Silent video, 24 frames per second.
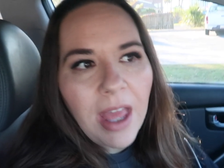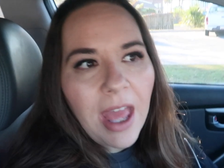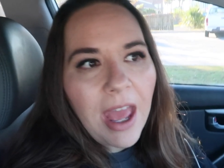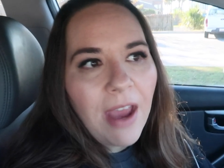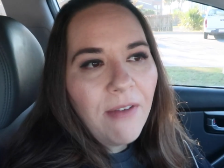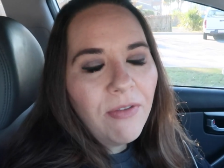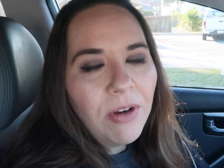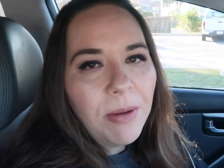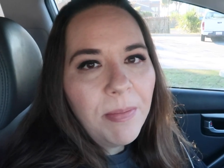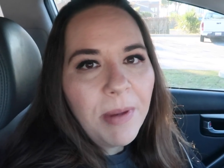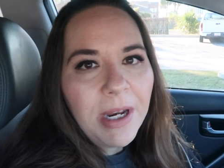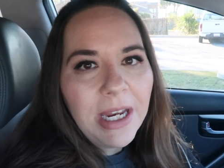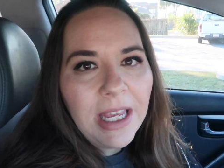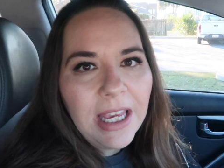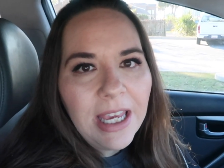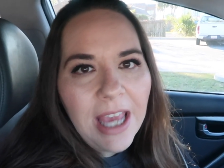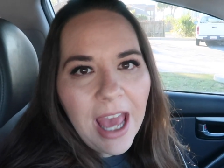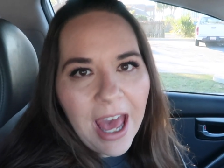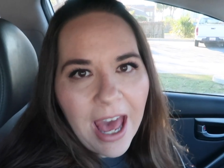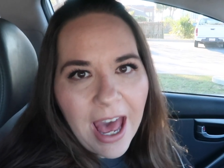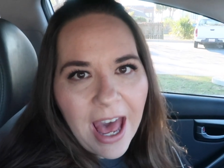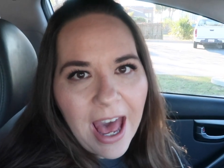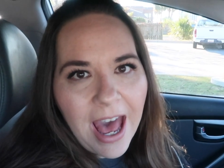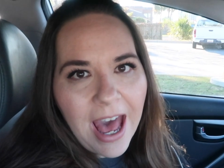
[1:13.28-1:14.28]
everybody
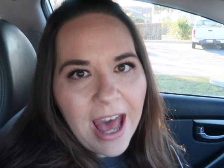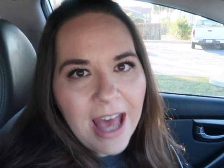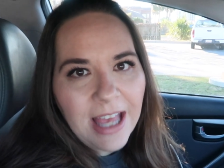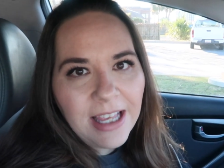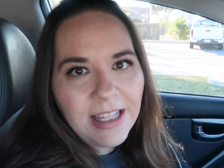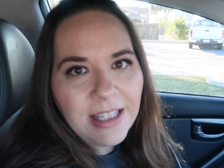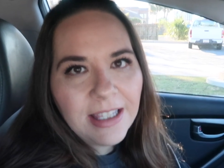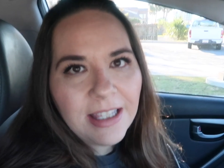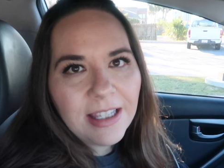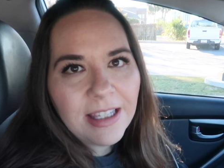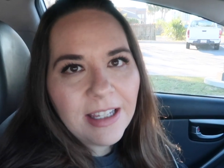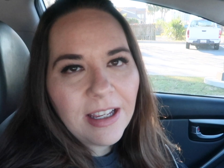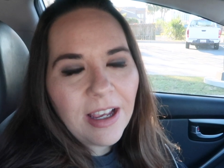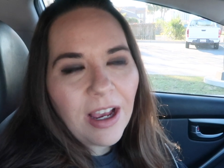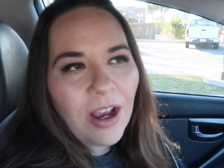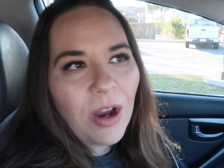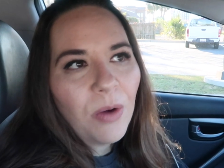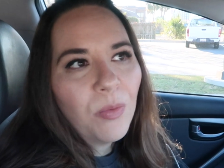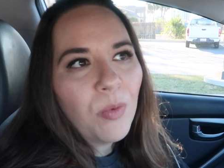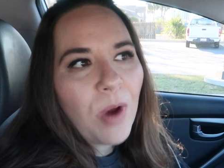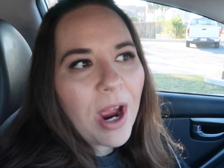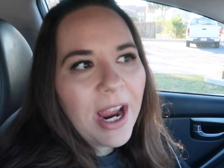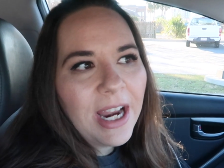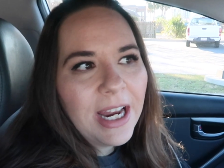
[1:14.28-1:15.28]
has
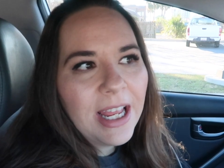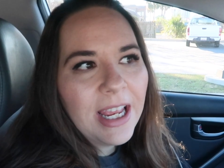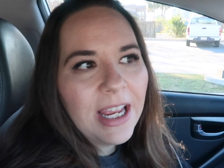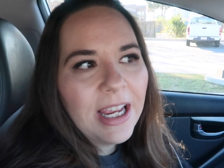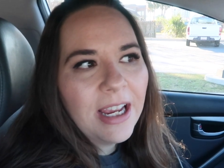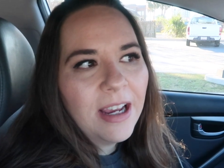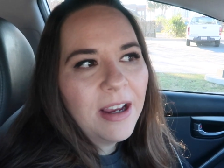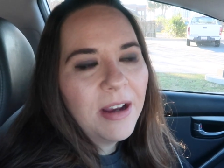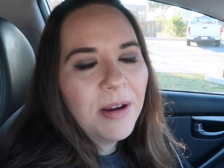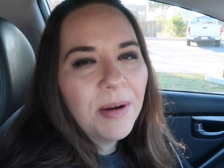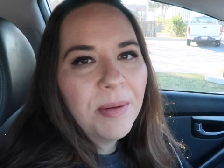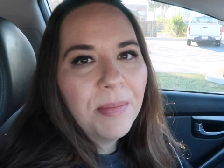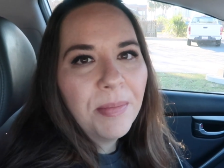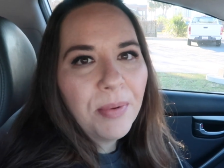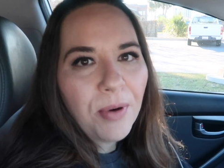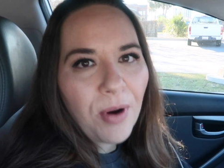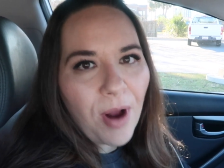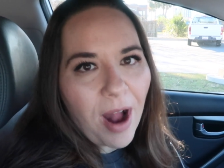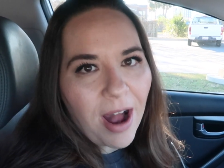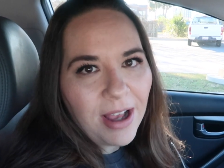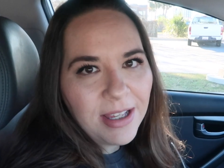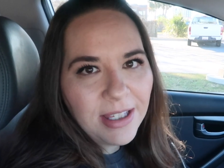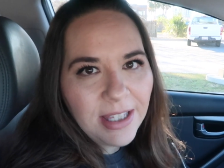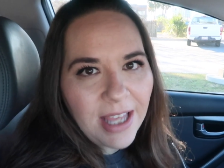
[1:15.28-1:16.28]
a writing
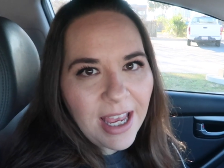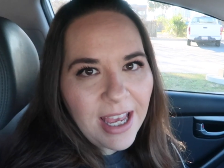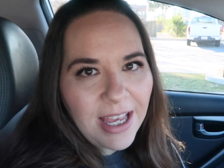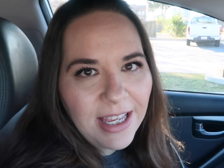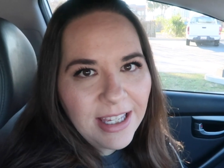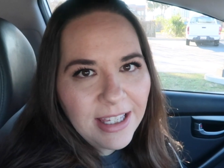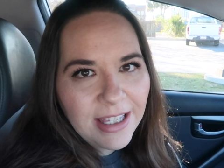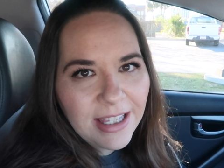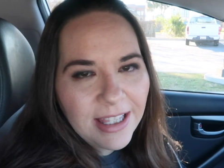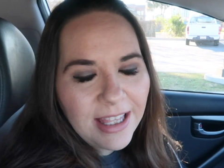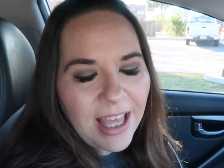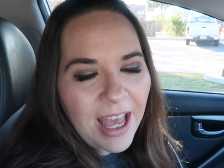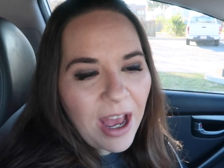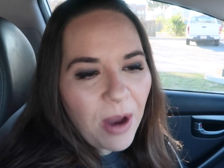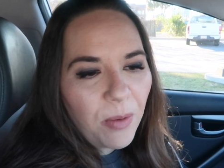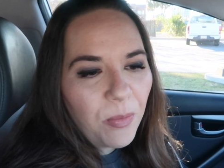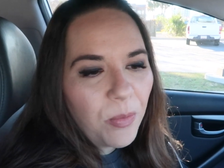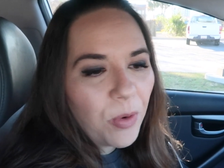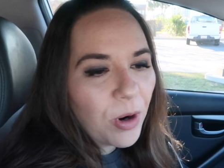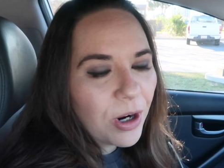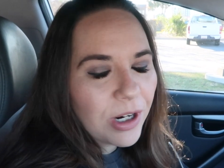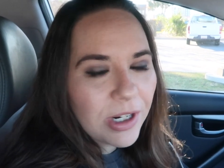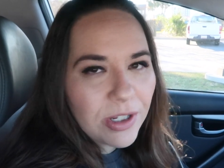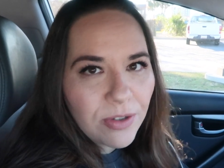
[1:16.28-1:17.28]
process that
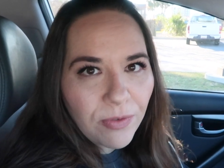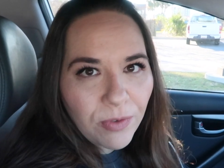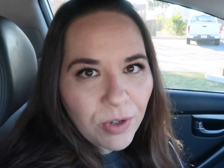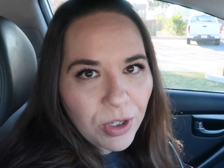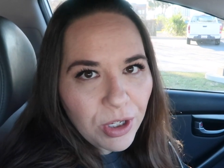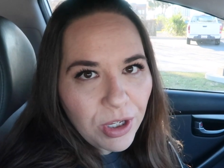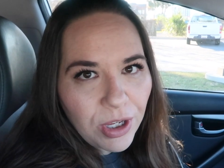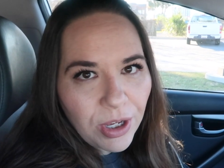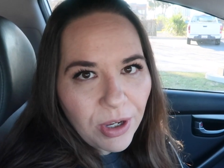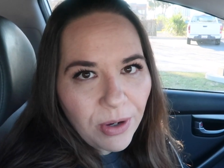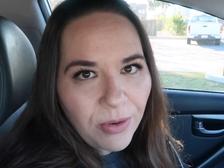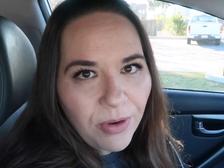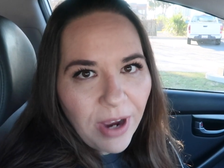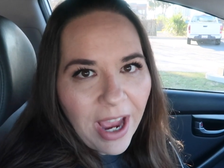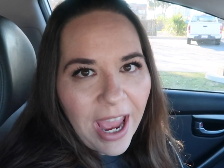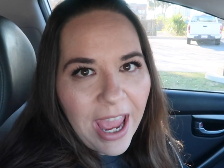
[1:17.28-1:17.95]
works for you.